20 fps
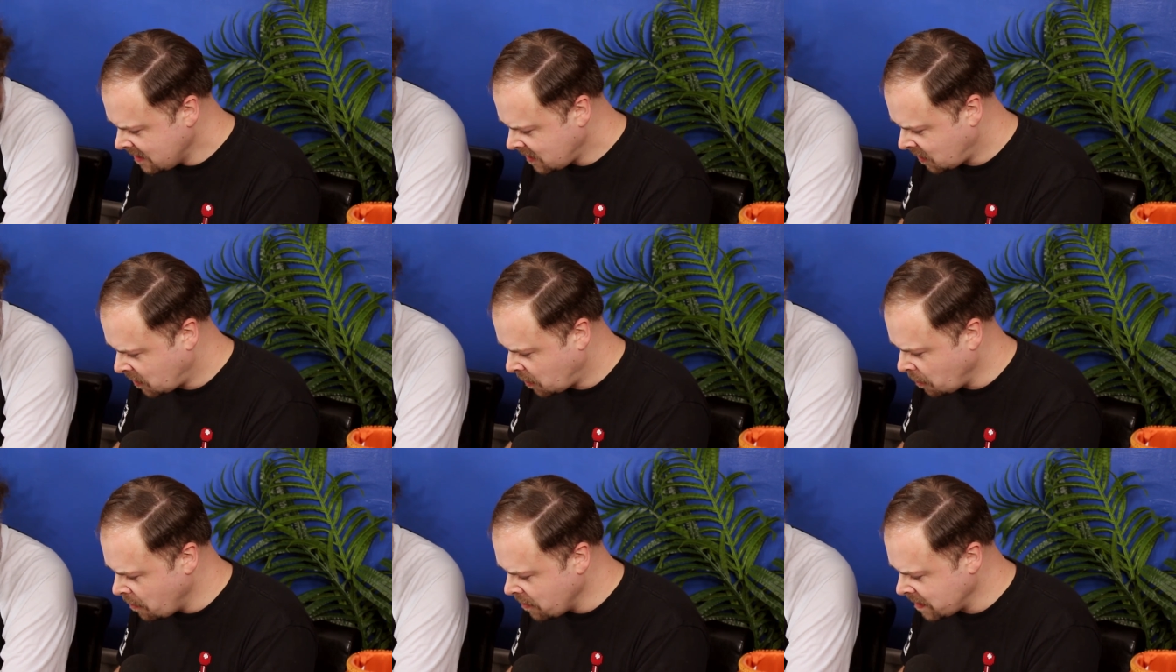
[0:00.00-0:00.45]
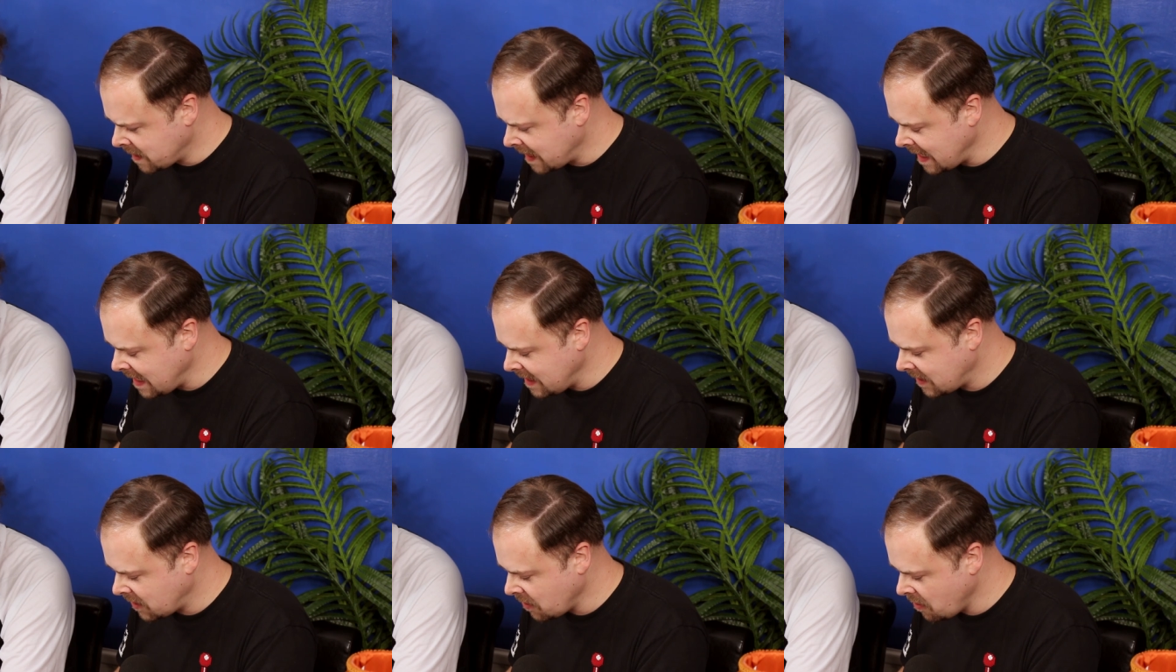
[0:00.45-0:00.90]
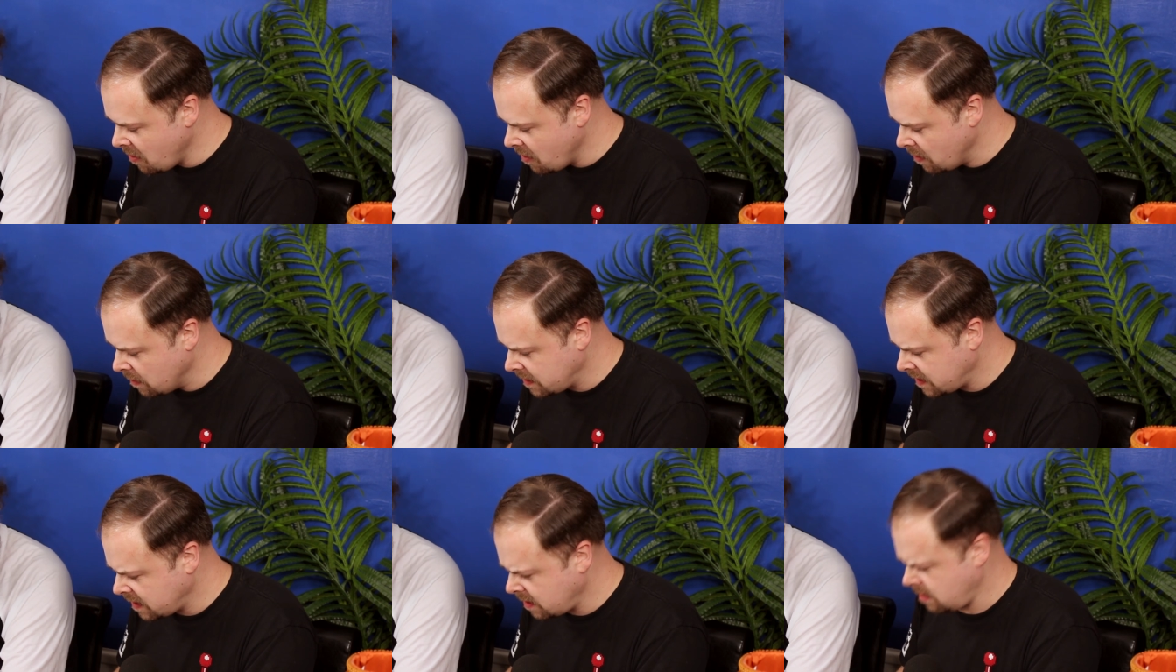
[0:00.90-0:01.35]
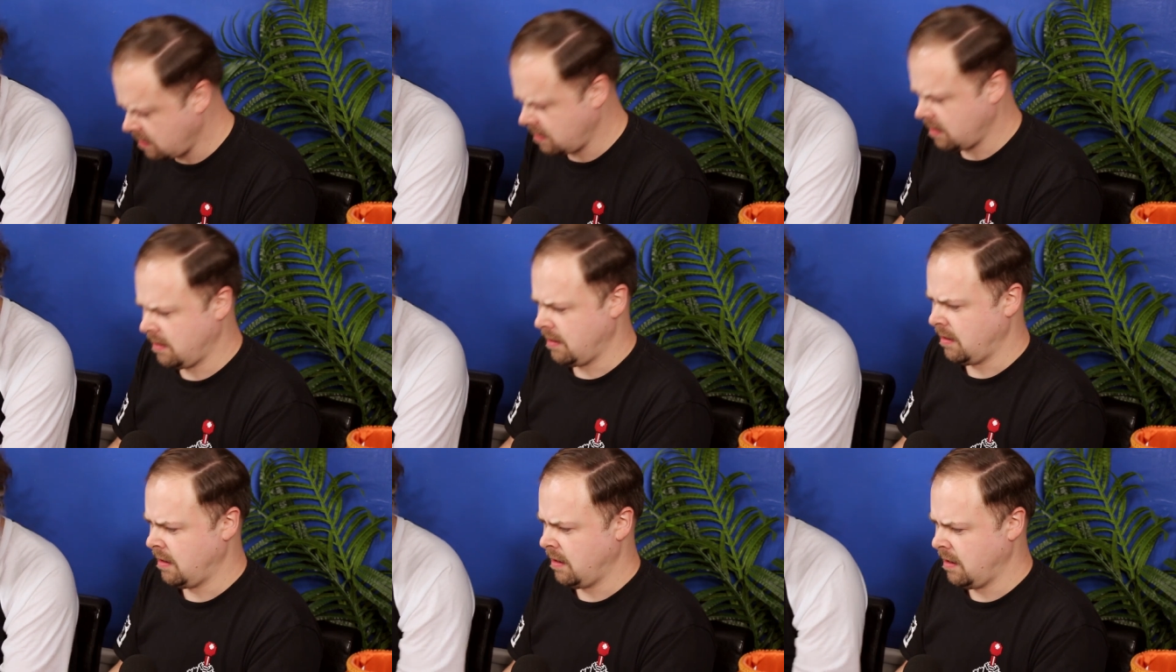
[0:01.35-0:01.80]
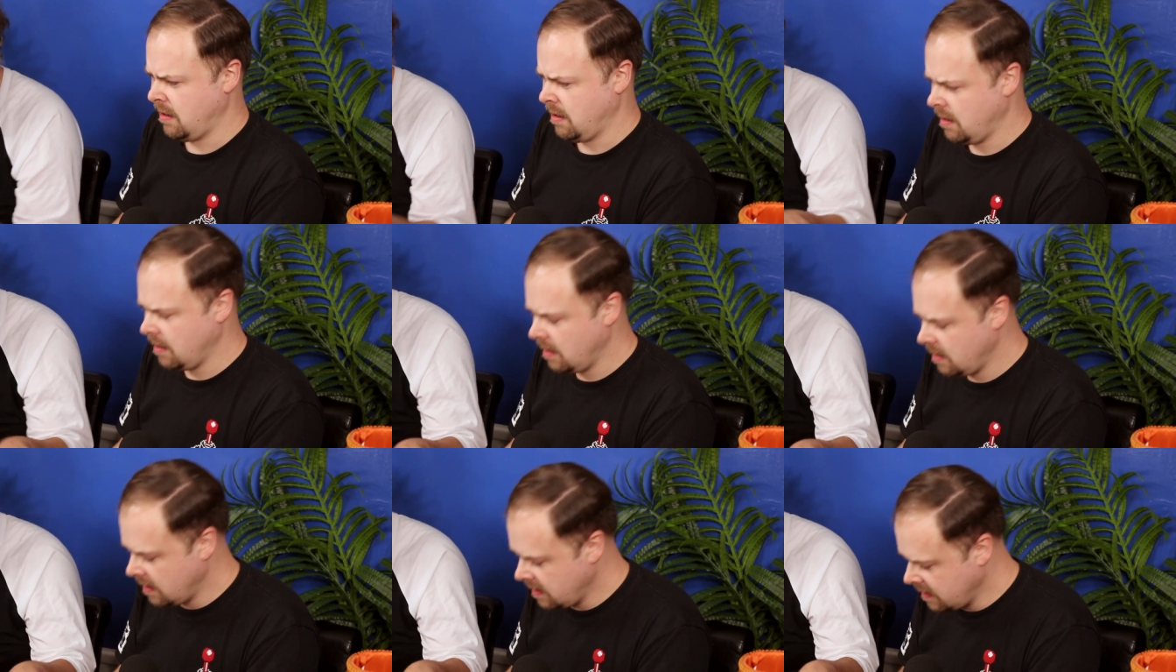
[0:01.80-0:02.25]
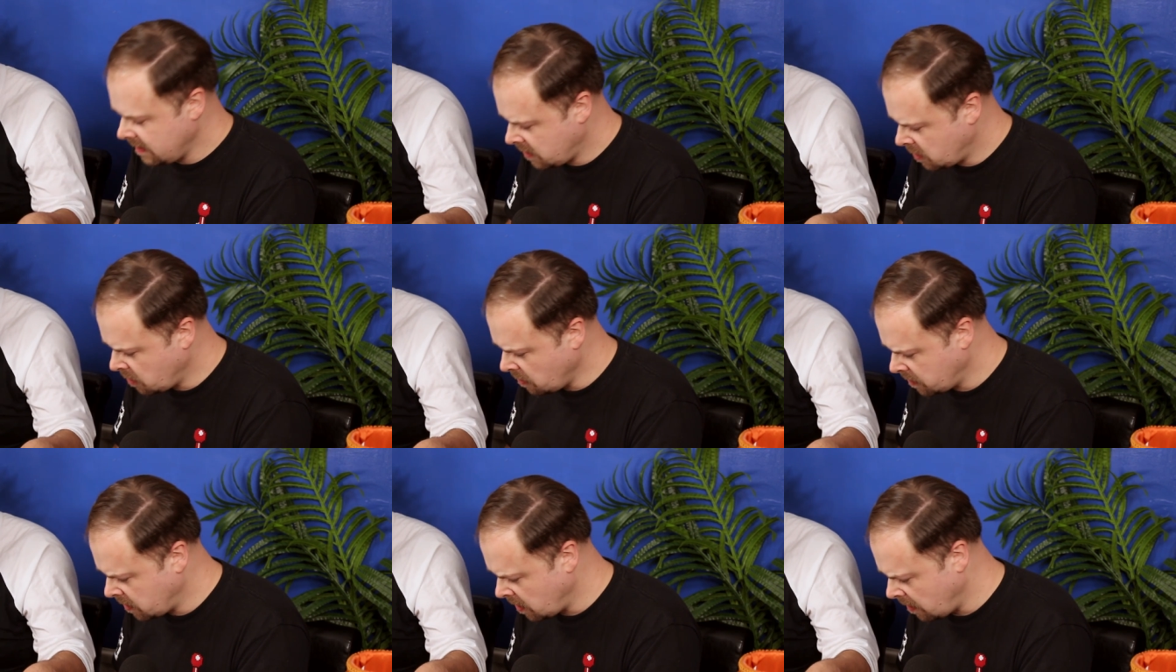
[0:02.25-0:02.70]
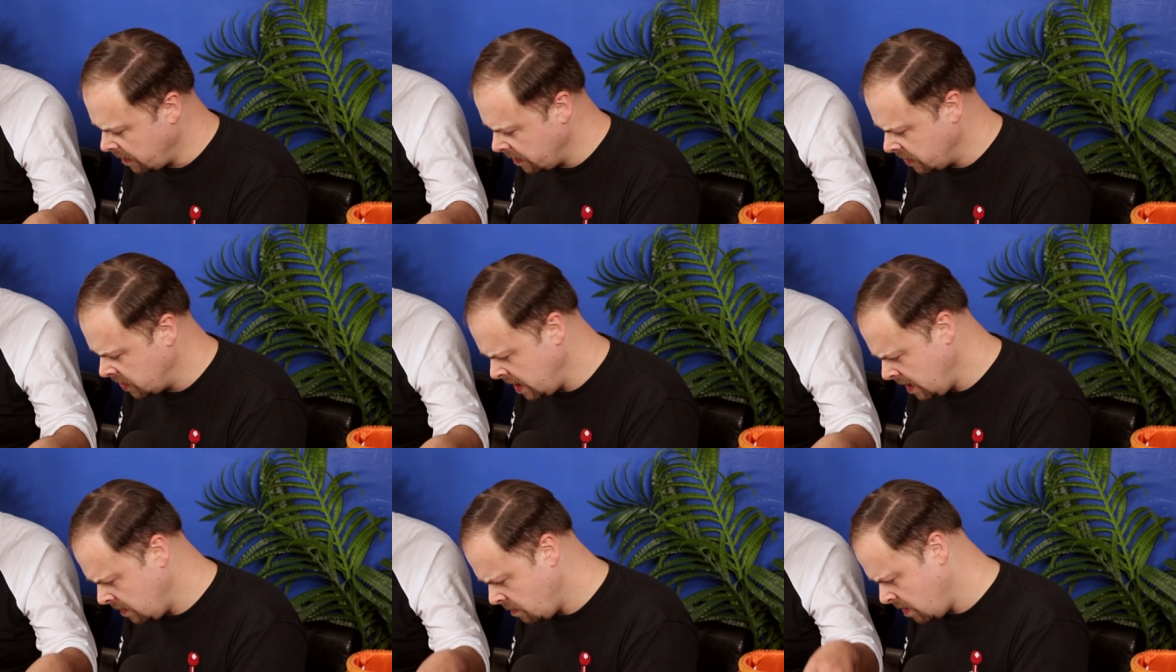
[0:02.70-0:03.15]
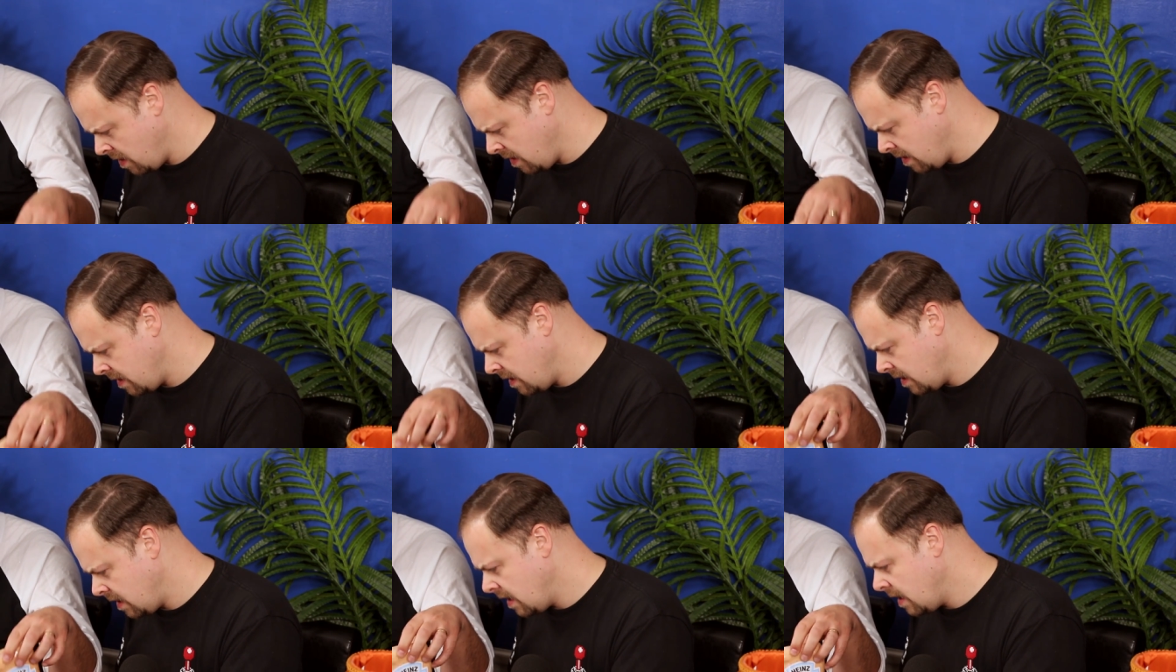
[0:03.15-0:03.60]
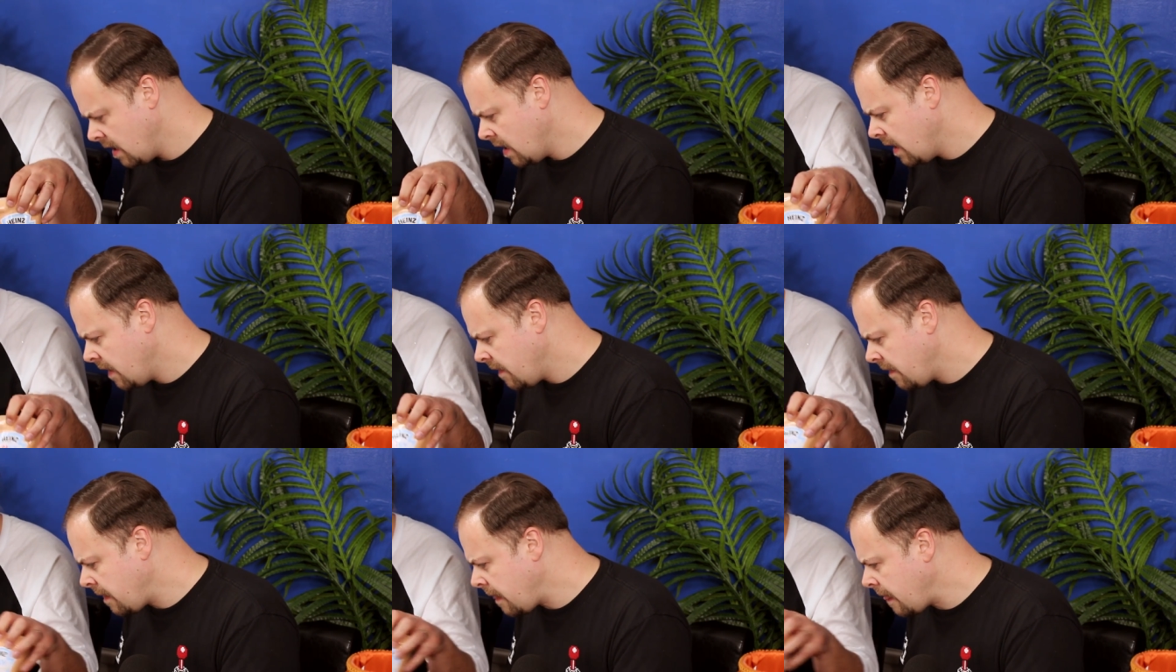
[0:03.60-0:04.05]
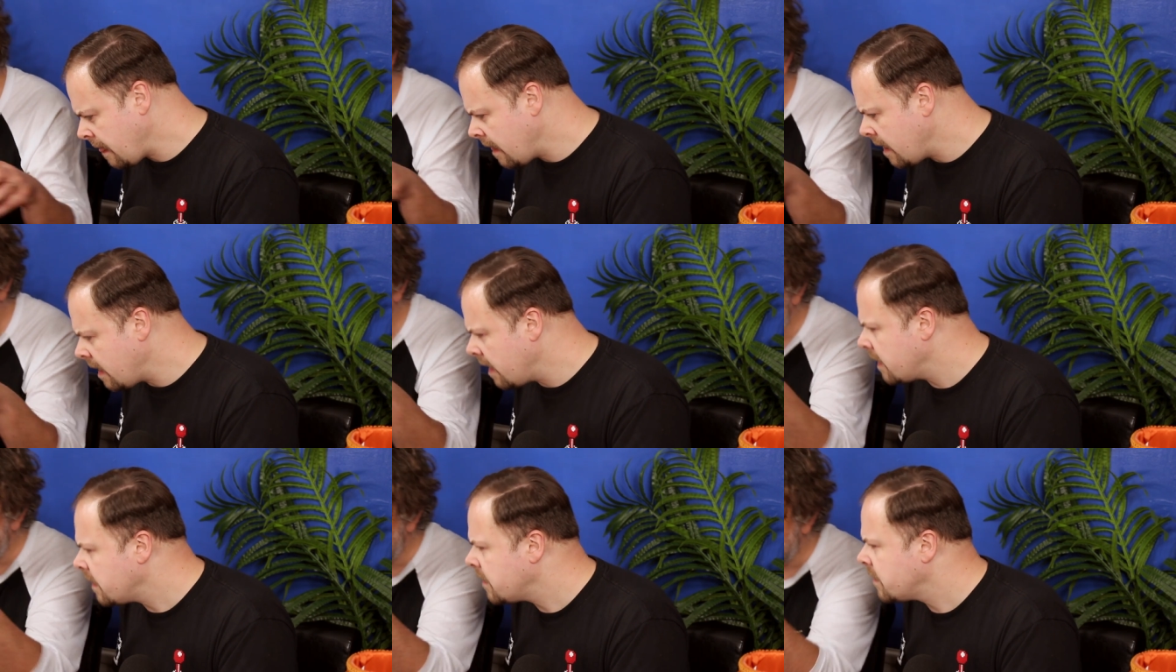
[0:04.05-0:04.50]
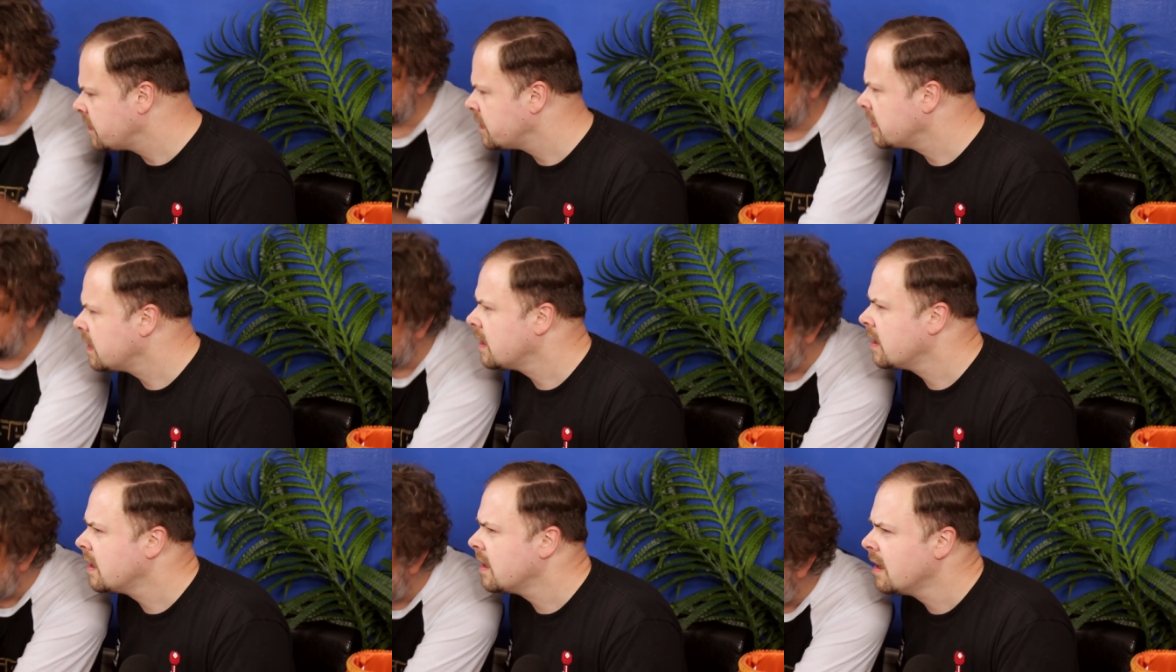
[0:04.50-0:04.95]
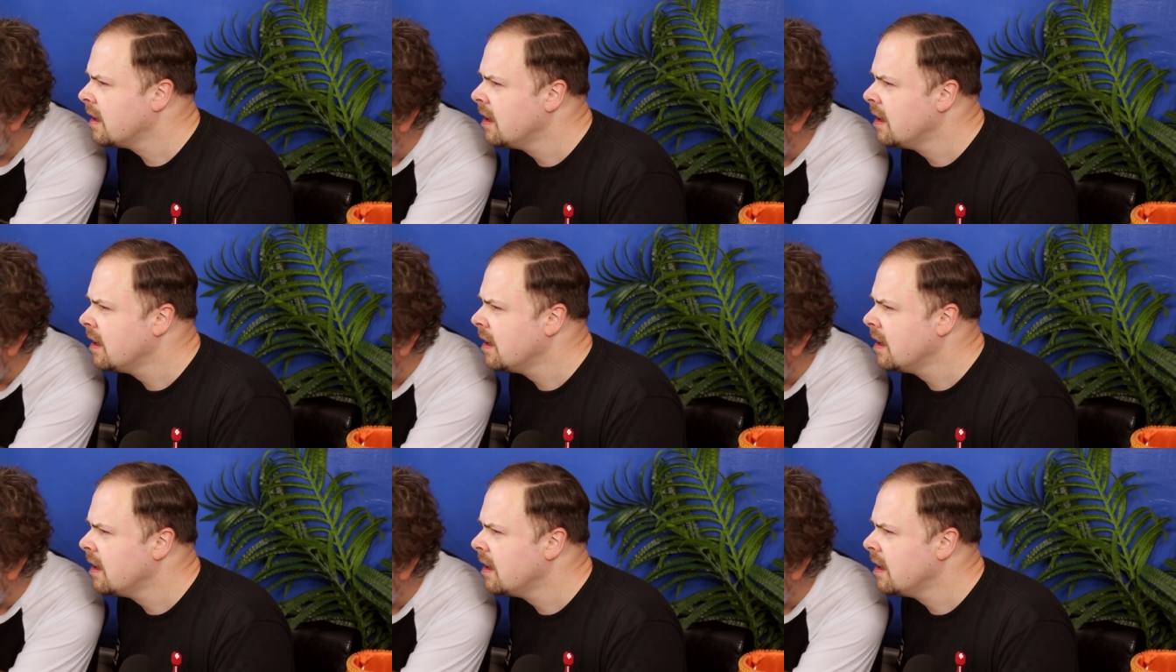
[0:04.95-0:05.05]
saucy sauce. It's it's a mix Tautology. of, of ketchup. Yeah, I'll show it to the